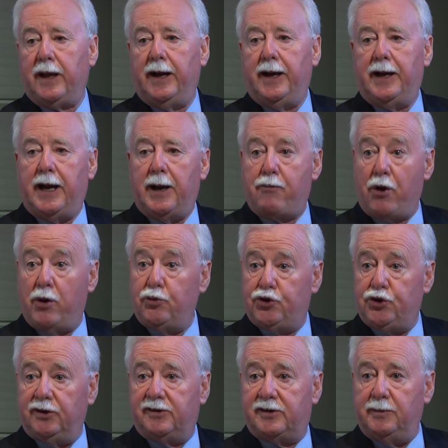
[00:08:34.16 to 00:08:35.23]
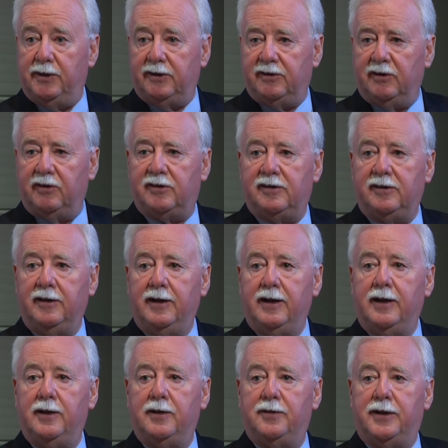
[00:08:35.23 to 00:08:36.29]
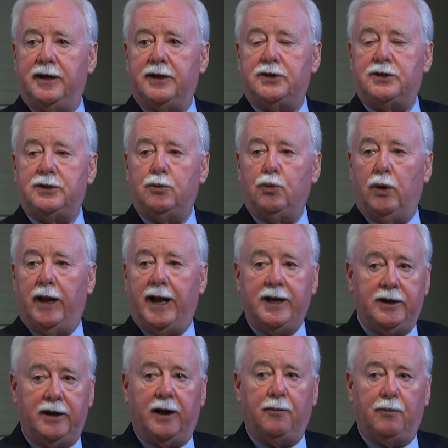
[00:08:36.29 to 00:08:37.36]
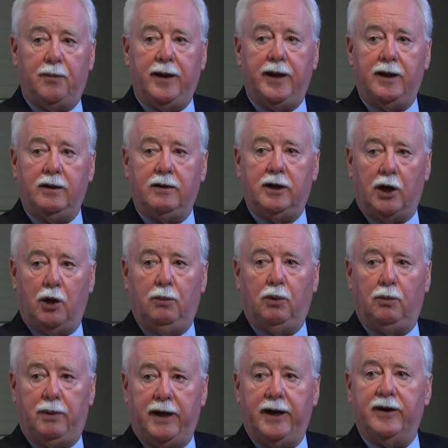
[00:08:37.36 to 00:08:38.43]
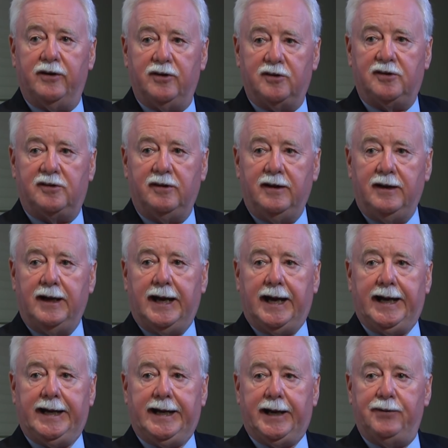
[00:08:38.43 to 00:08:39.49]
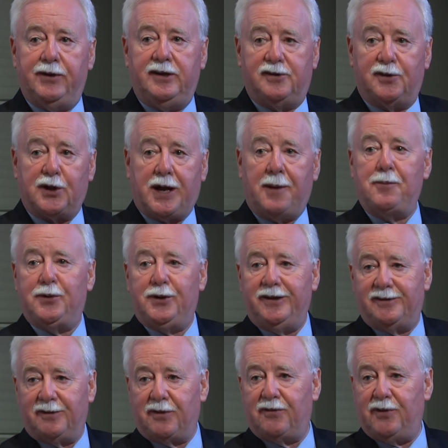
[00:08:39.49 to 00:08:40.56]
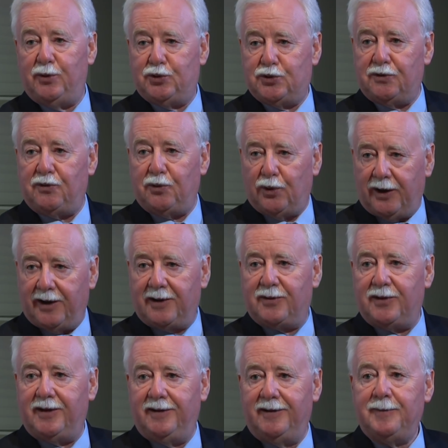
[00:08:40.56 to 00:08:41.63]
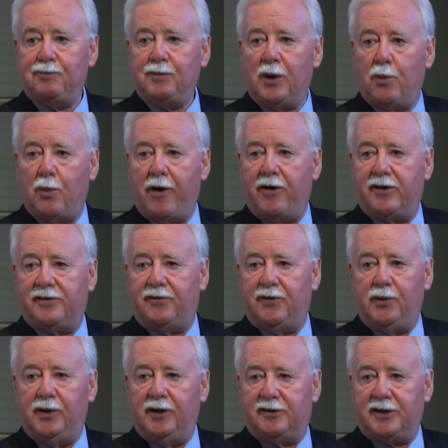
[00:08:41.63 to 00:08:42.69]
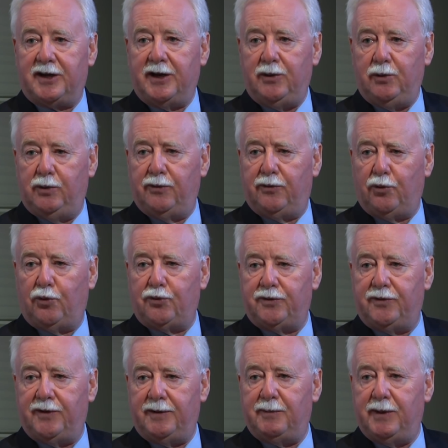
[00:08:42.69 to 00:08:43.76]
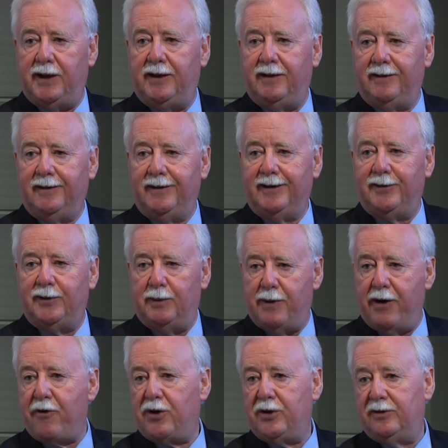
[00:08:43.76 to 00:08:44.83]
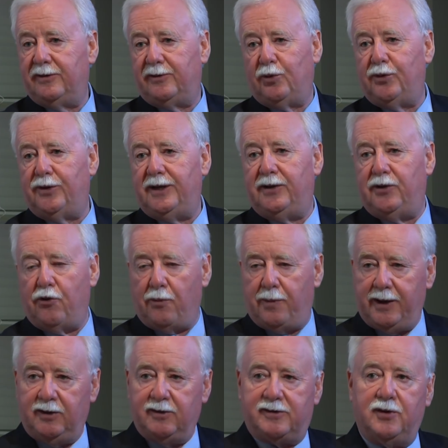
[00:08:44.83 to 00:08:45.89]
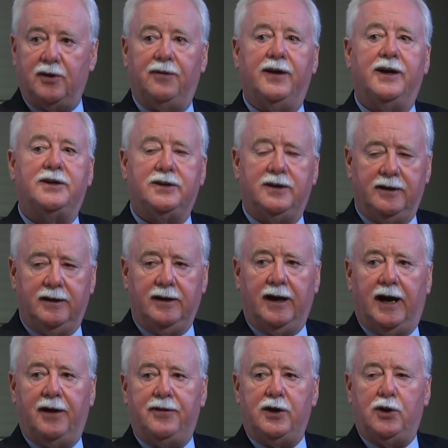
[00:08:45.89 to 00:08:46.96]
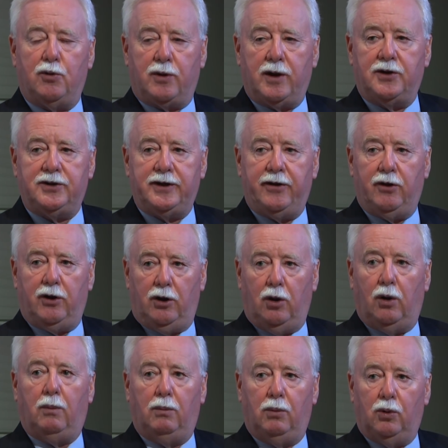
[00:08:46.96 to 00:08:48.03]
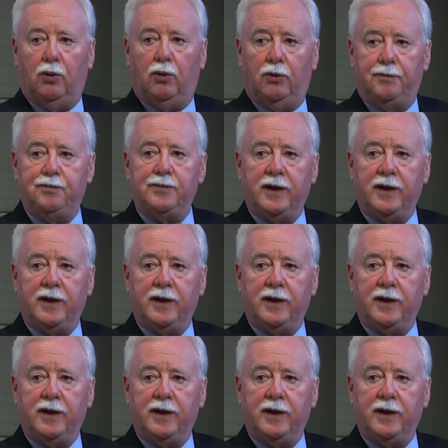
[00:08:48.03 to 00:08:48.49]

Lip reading: approaches to business that will end up being global players. And these are the companies of the future, if you like. Whereas a few years ago you'd have thought of it being the Americans or indeed the Europeans doing that, I think you're going to hear a lot more